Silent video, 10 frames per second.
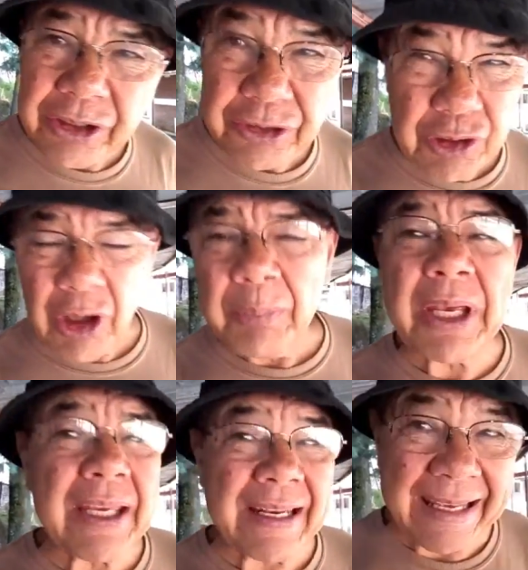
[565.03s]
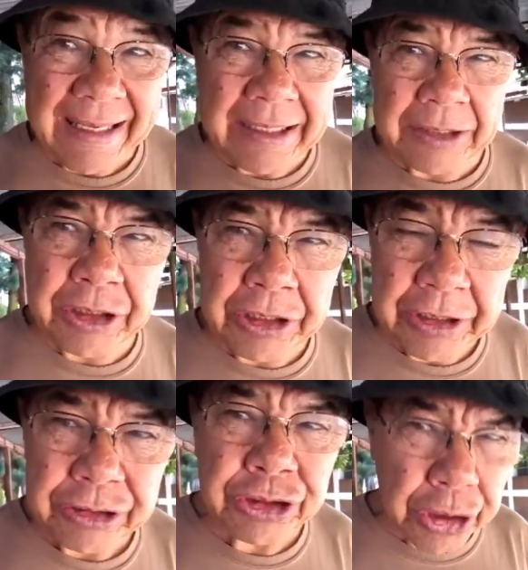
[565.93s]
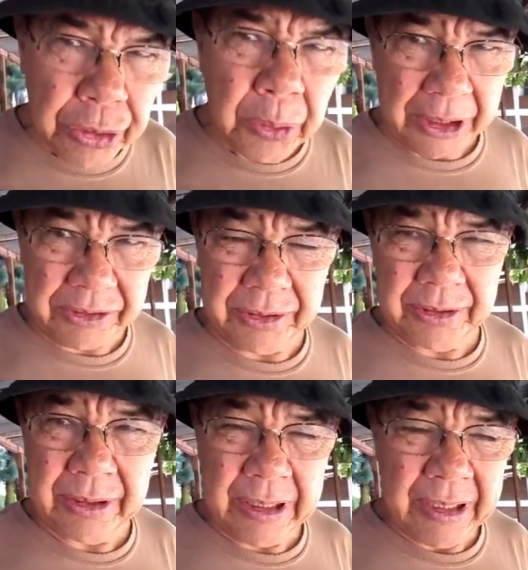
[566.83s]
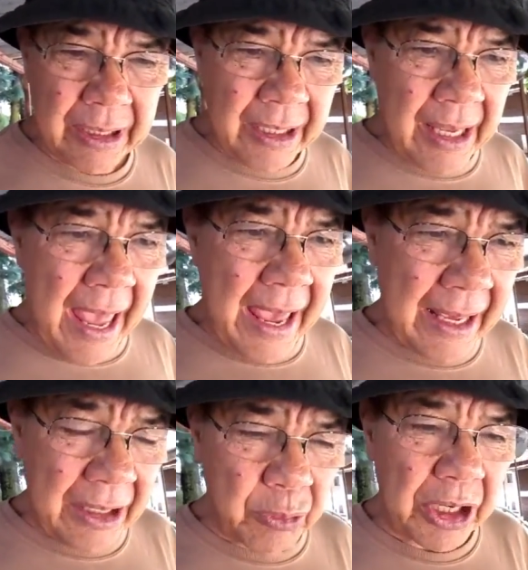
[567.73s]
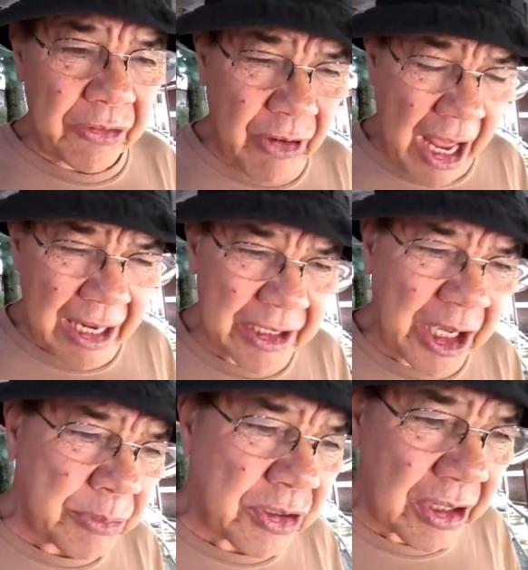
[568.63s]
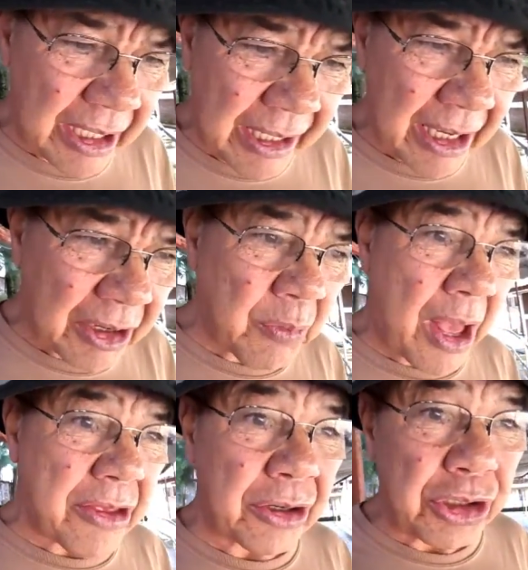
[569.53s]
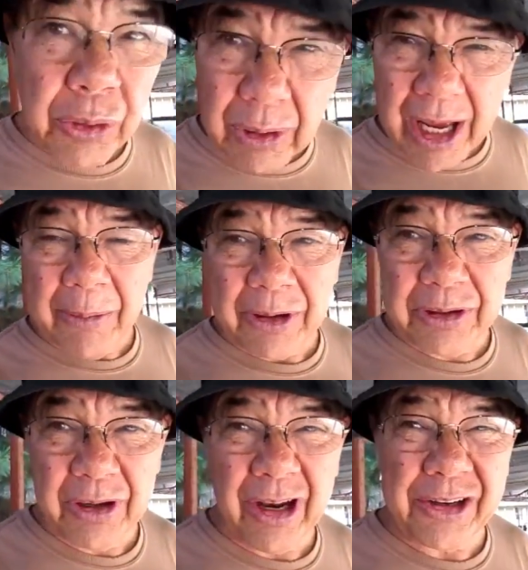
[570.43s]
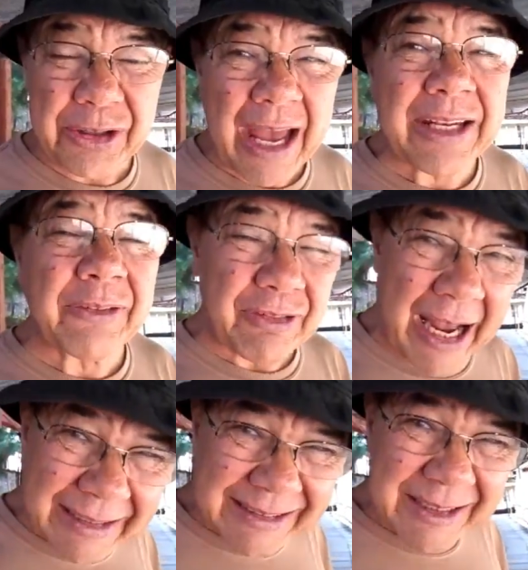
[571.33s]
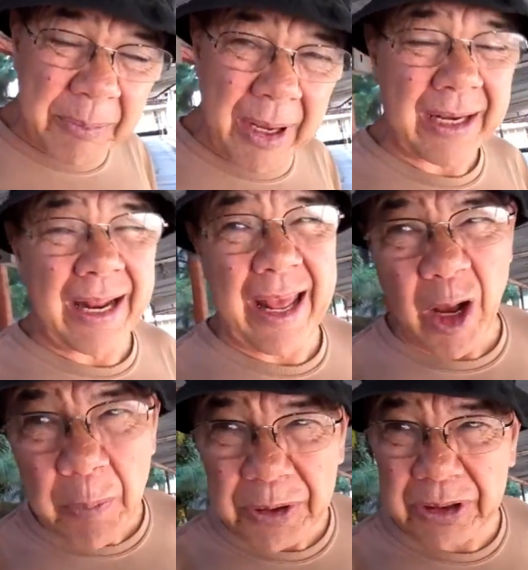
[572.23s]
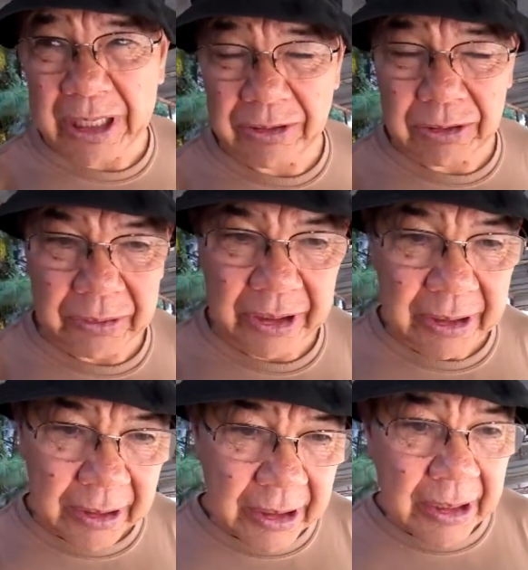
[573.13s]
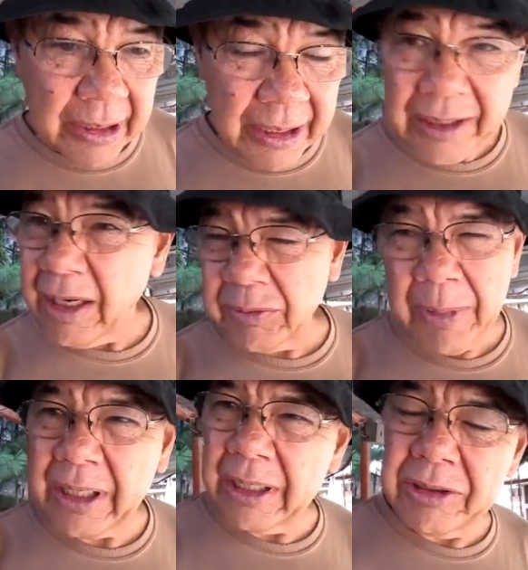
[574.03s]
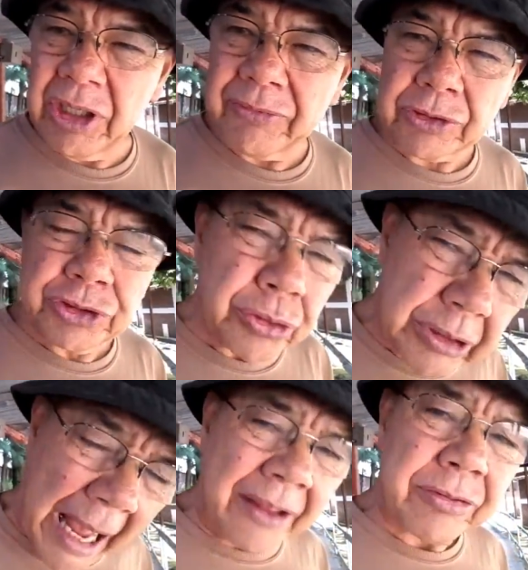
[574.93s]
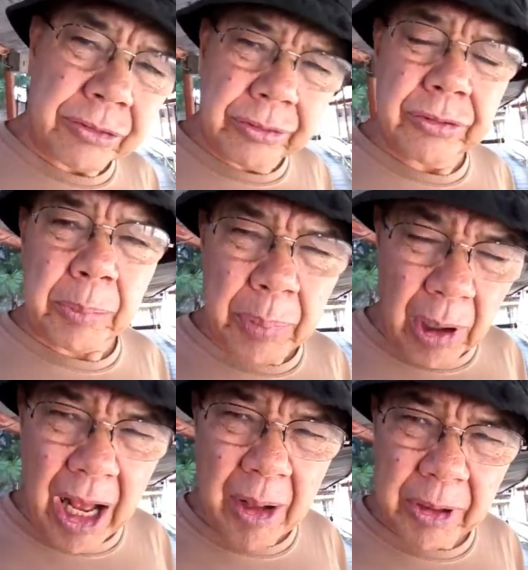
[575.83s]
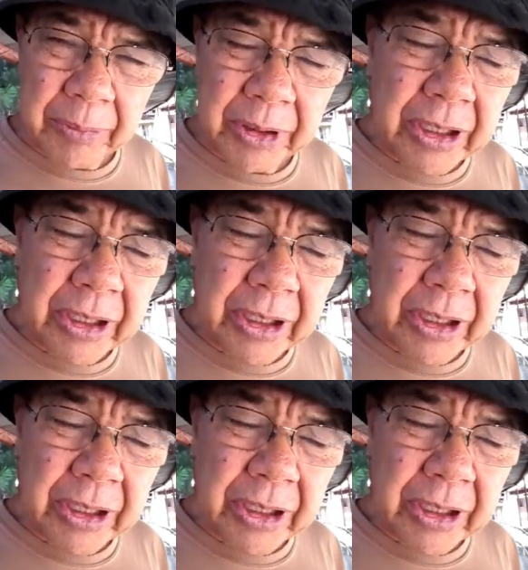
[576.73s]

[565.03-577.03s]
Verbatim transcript: there's going to be an end to it. And when it finally comes to the end, whether you were able to do it or you had to find somebody to help you get through it, it doesn't make any difference. You got through the problem.